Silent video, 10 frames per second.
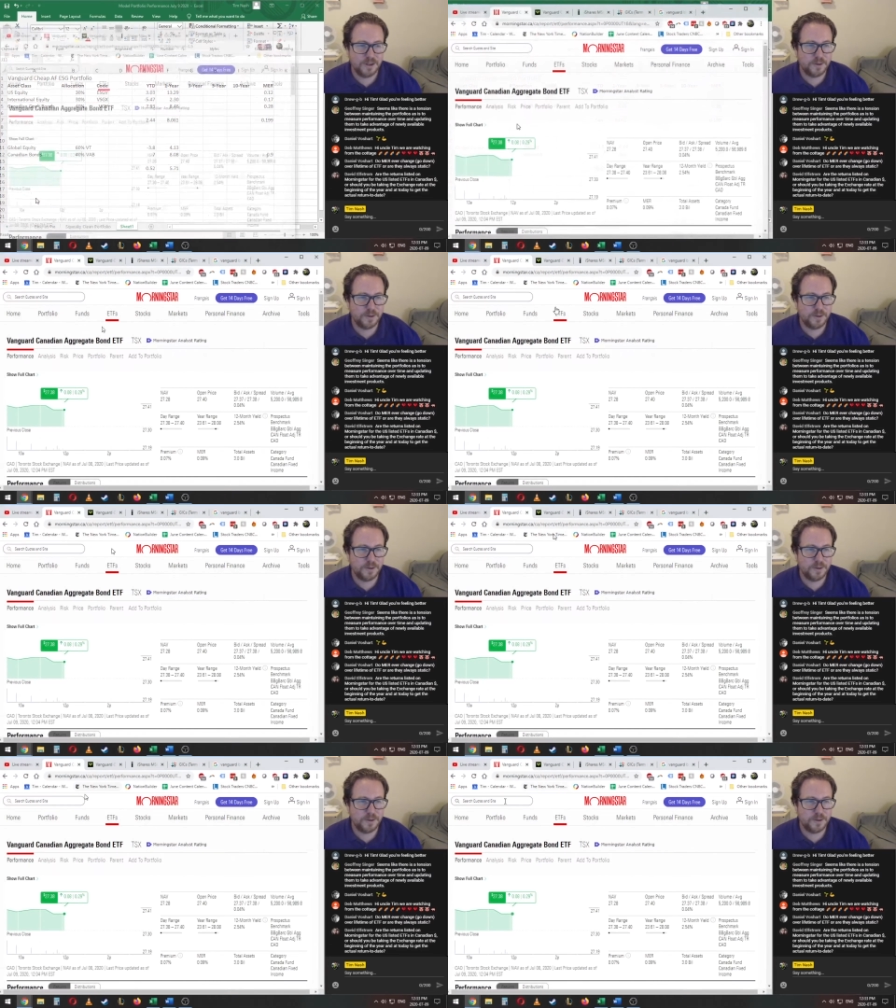these are
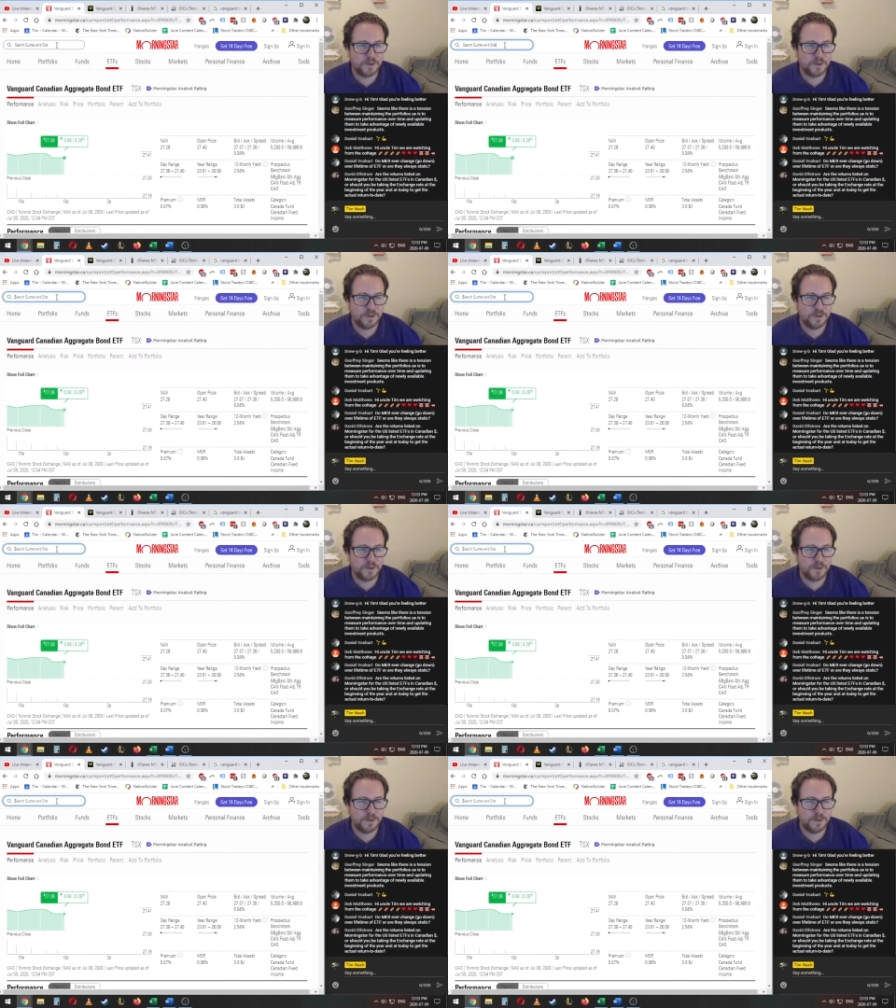just some of the most
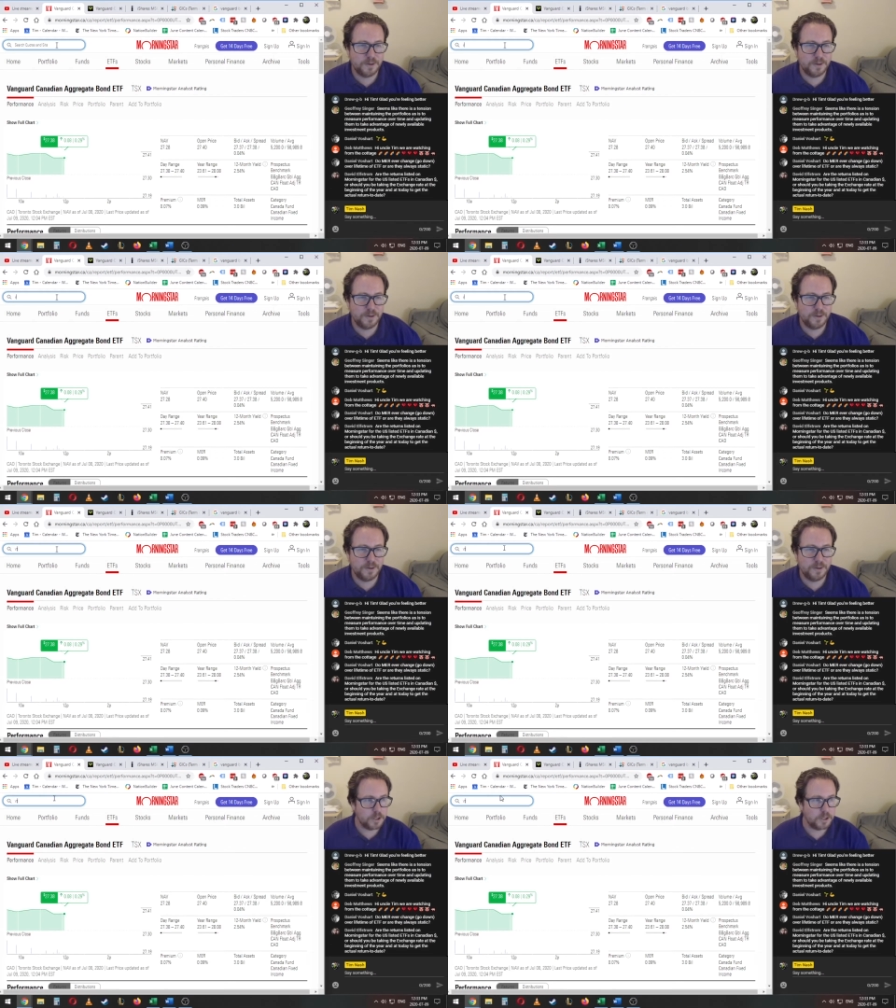
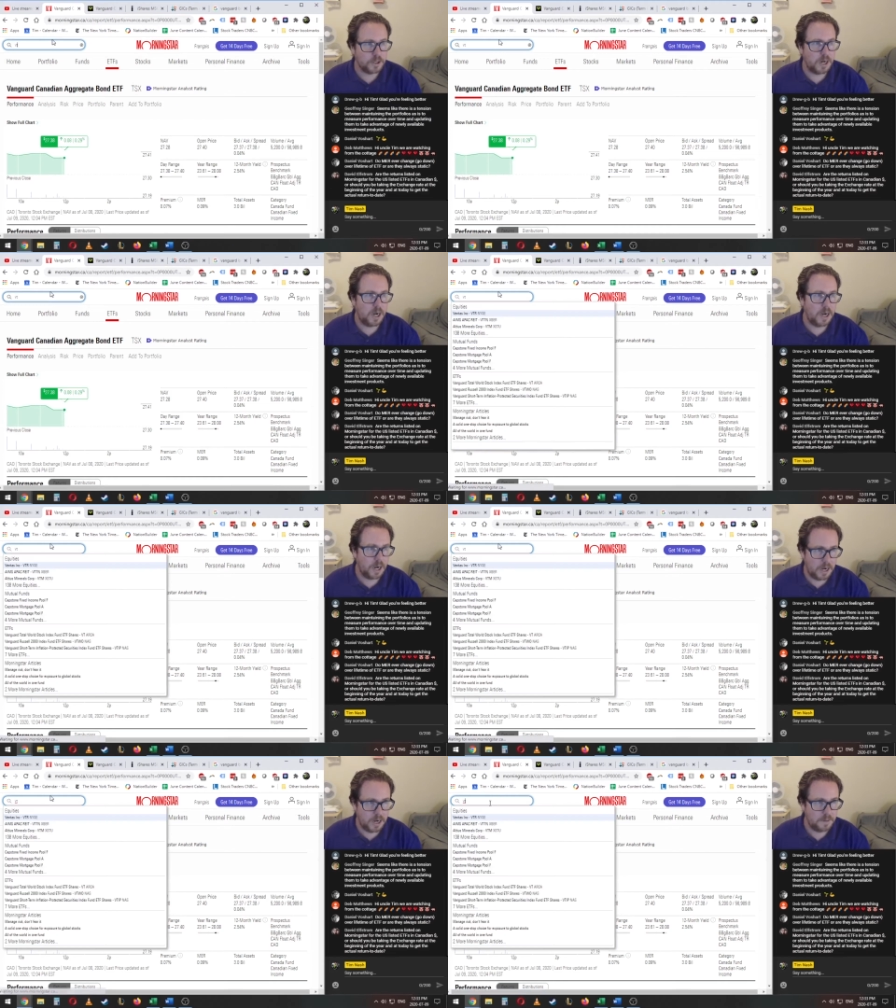popular
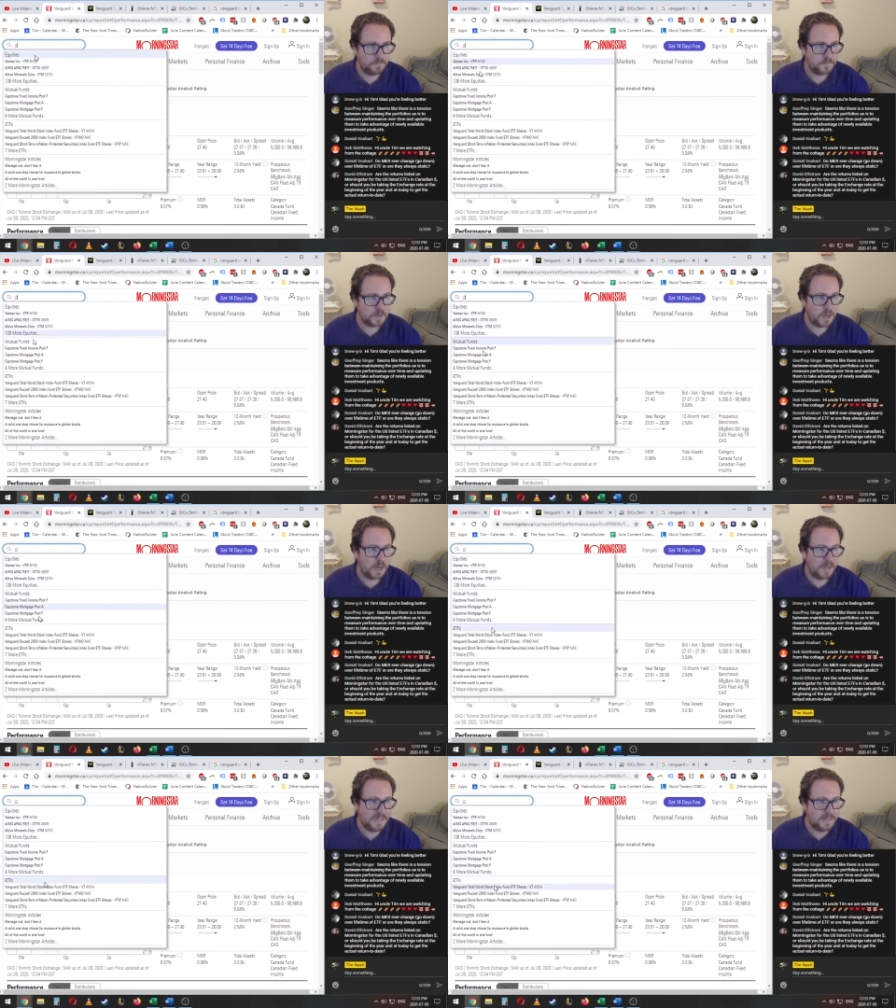
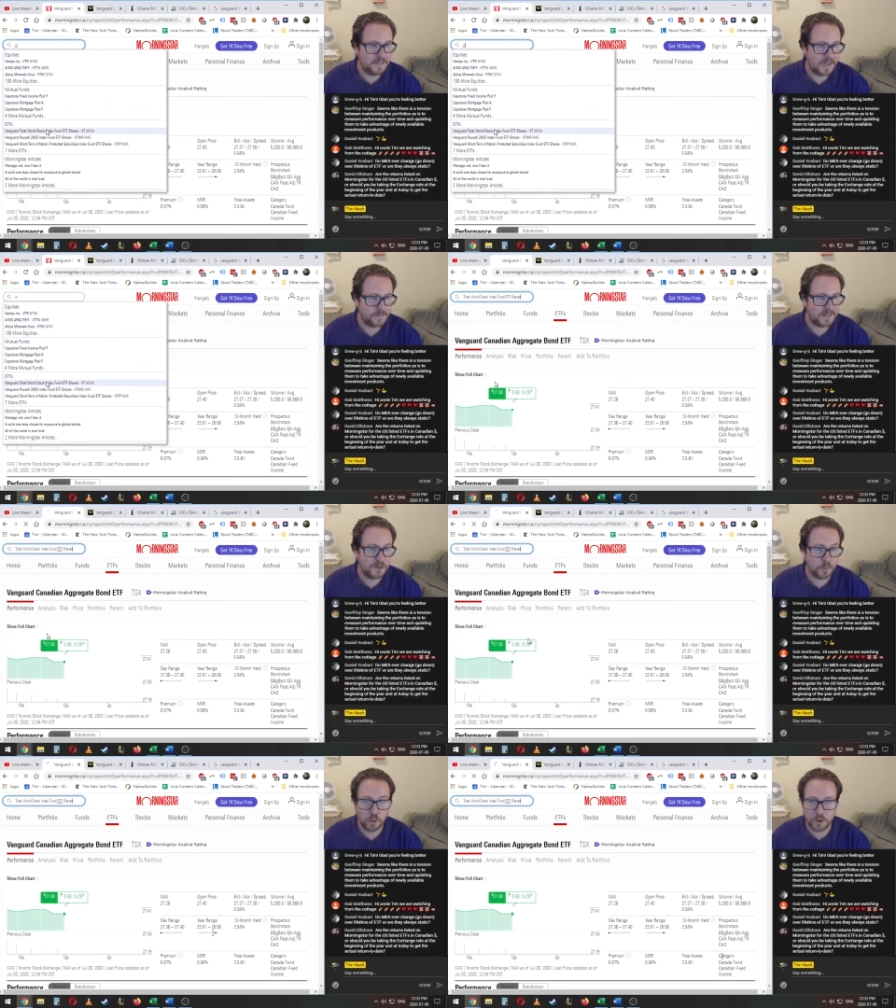ETFs in the
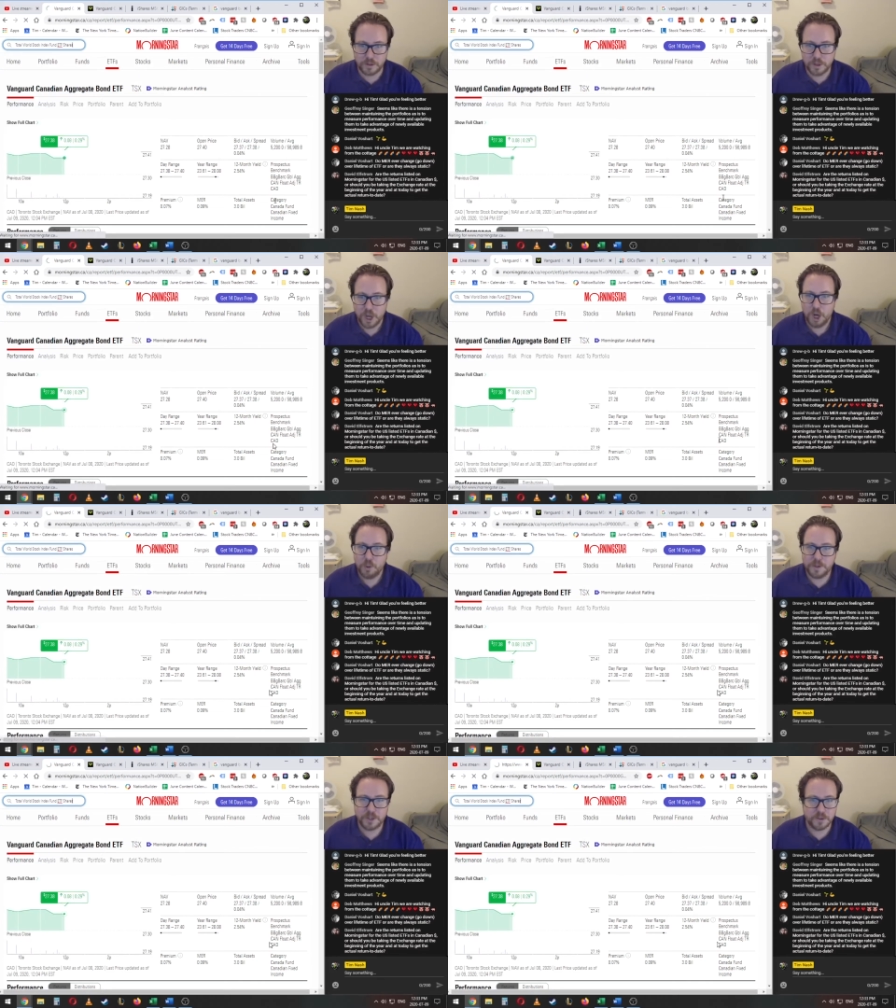world,
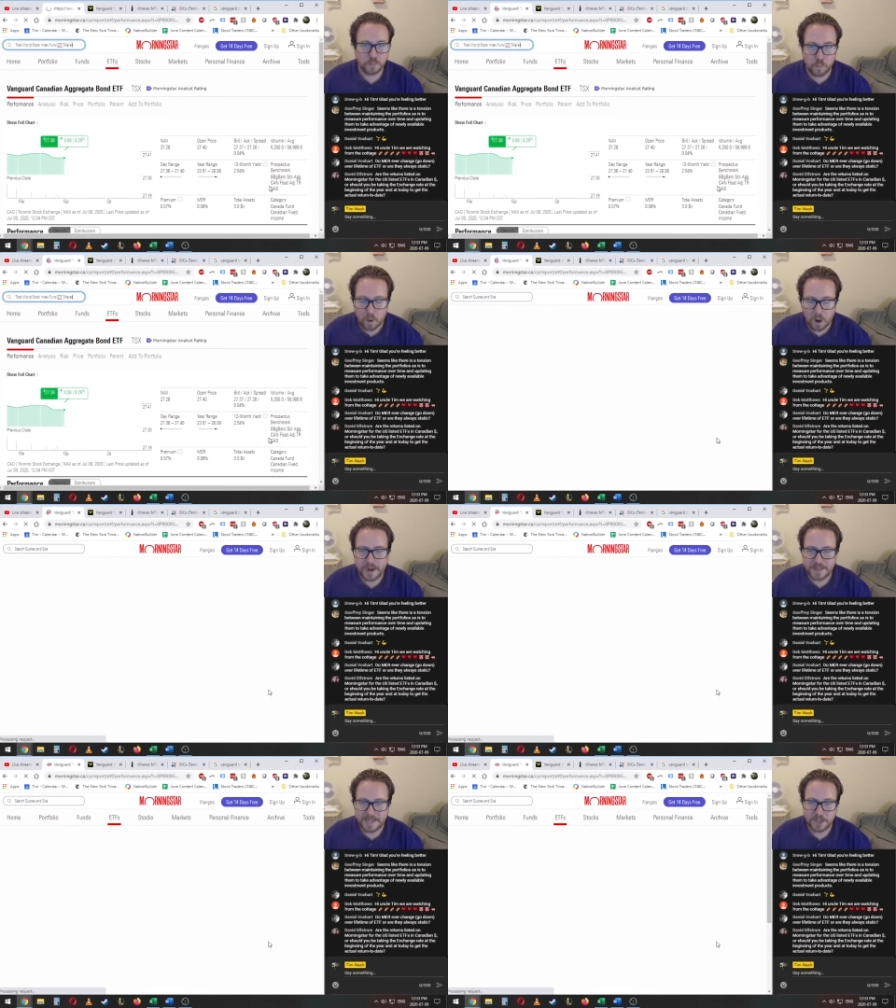which is why
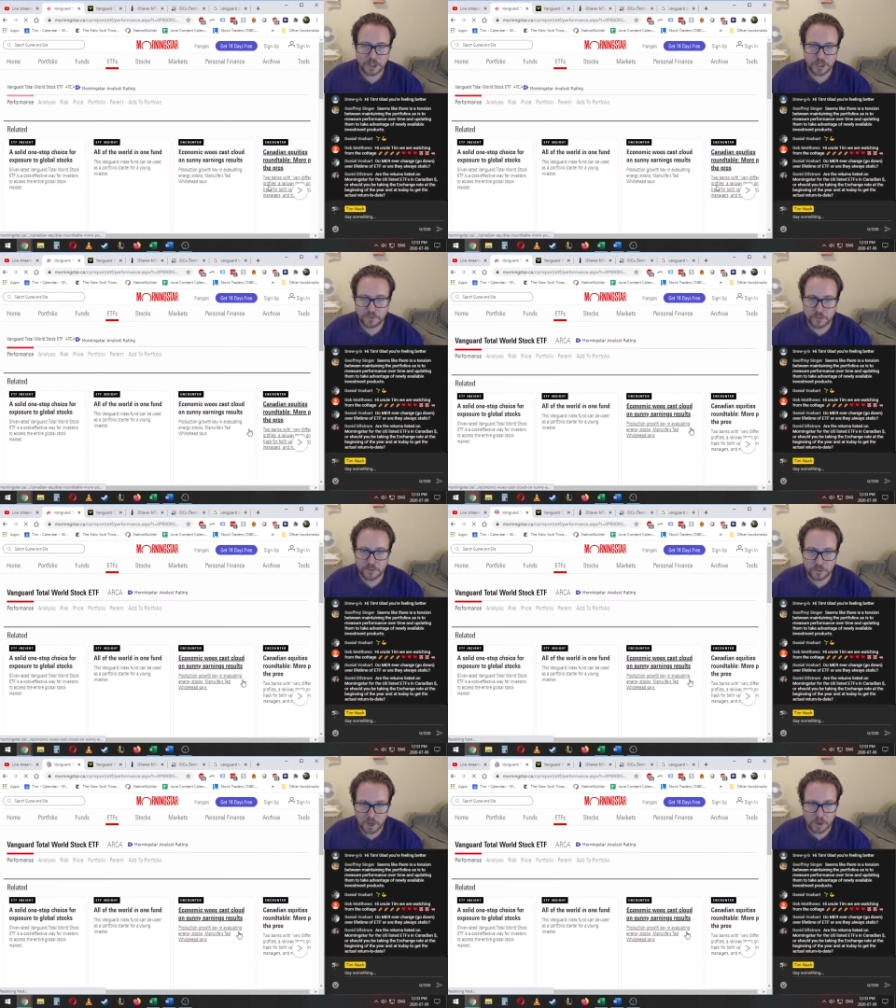they are just
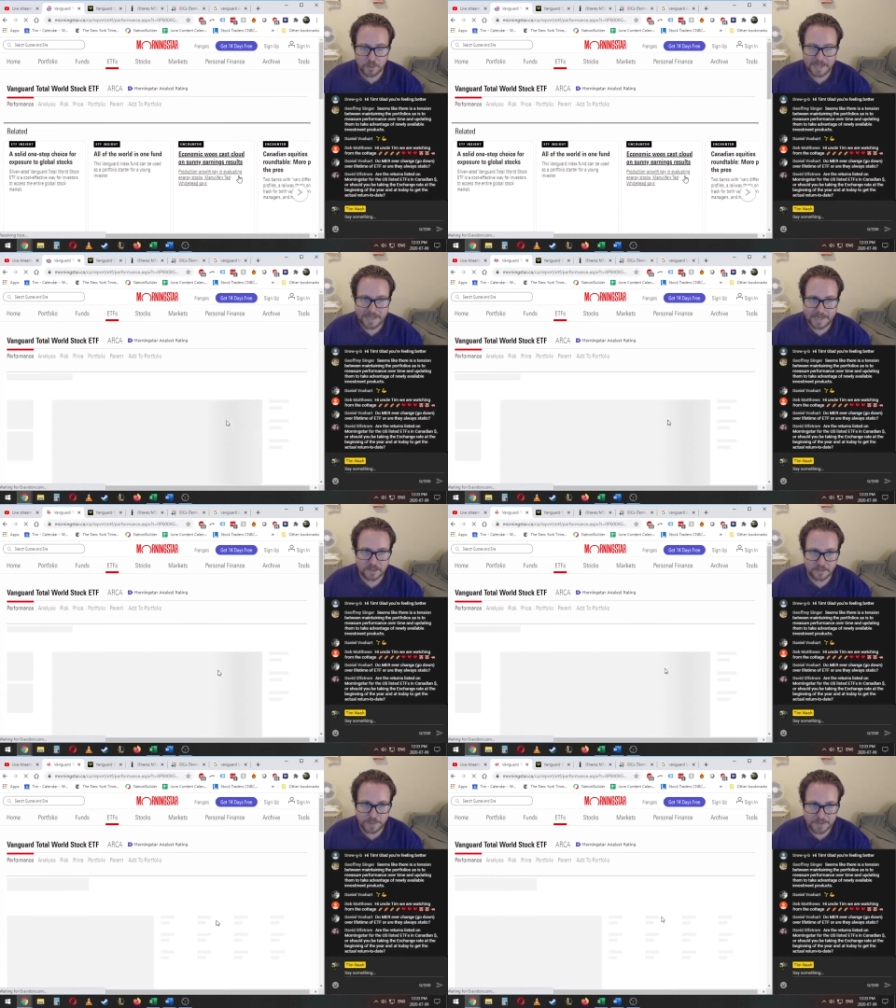so
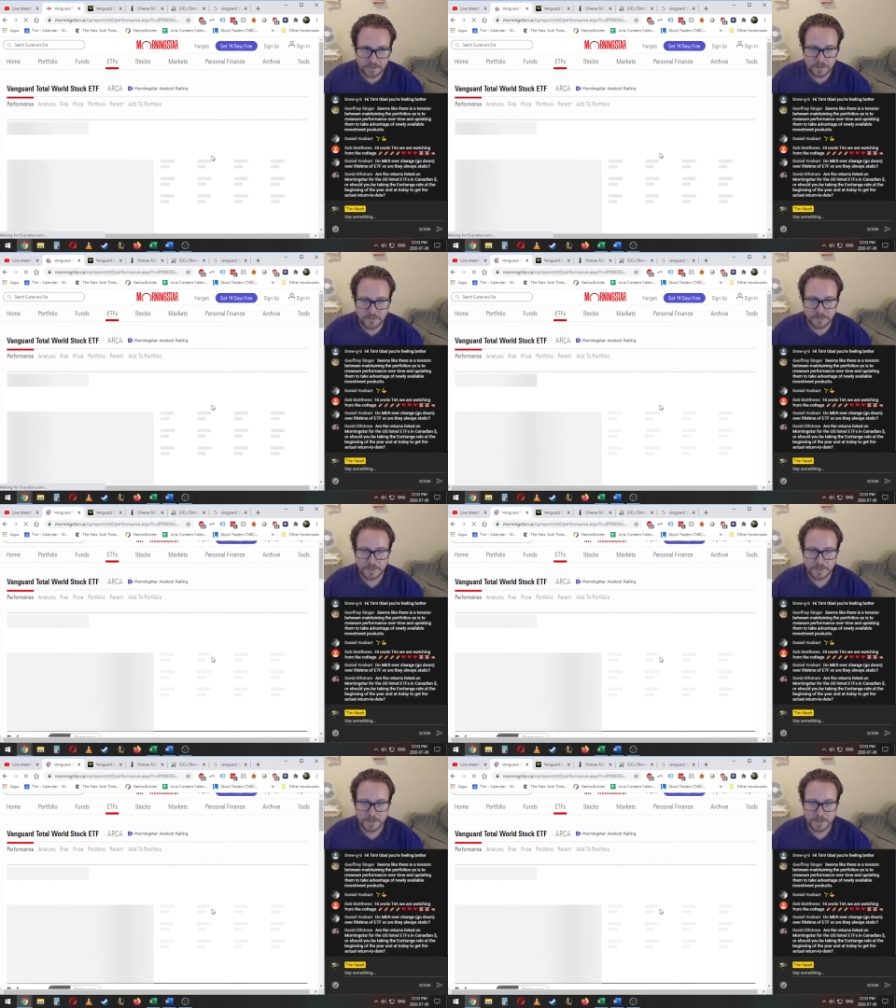inexpensive.